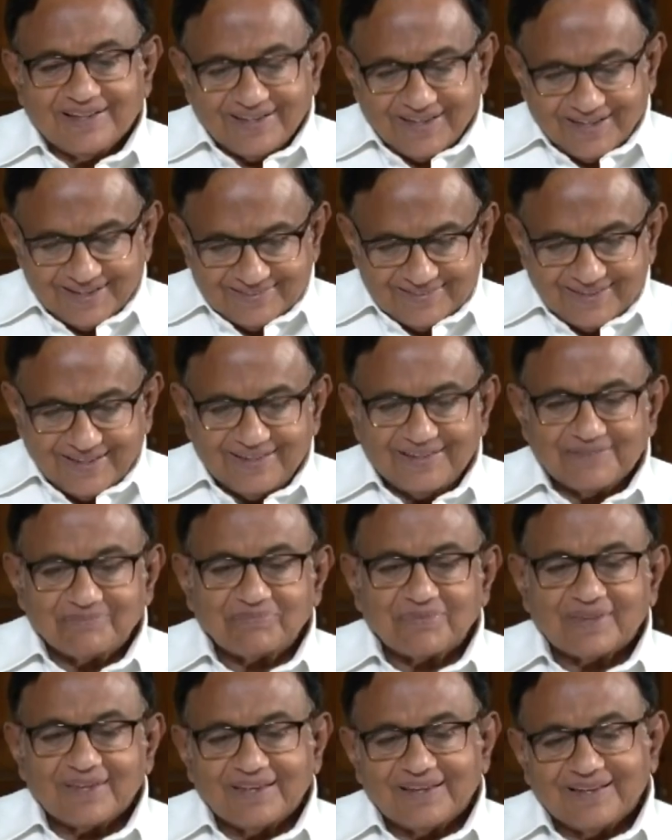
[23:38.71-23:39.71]
and
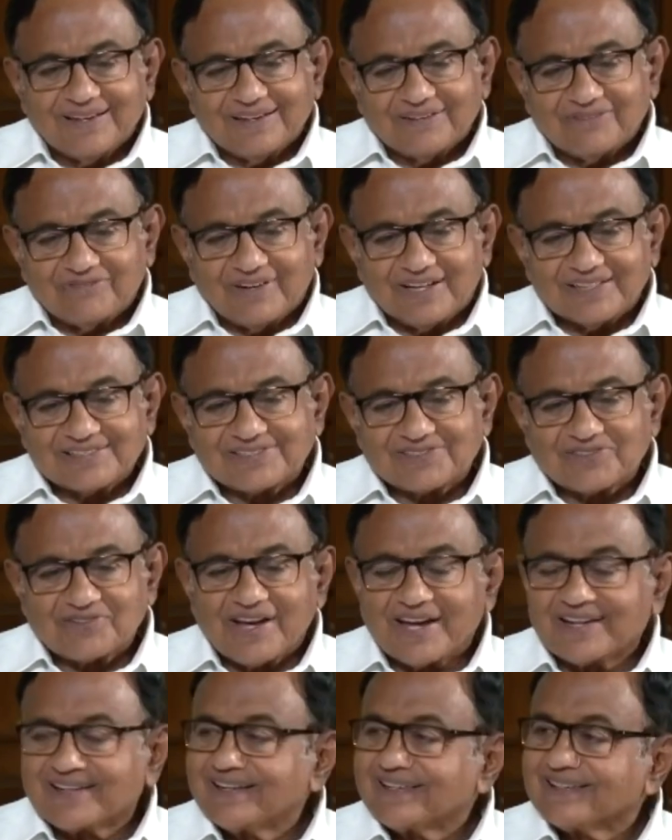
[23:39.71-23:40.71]
then fast
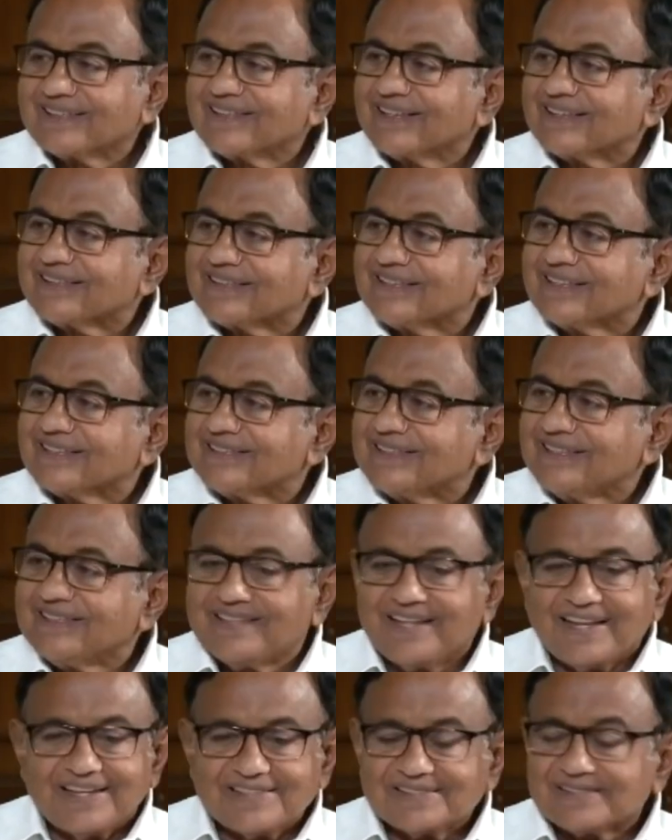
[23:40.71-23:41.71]
track it in the 30
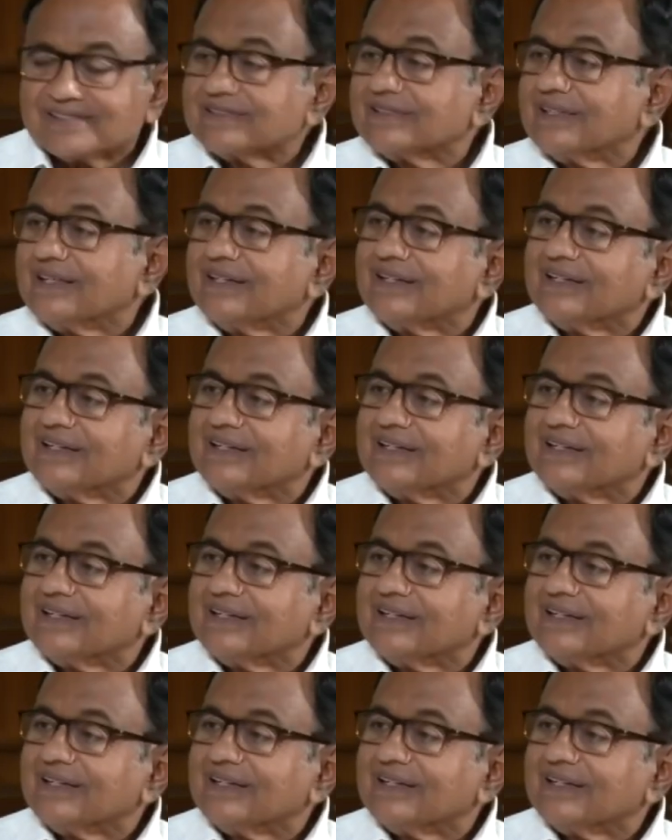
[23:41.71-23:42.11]
days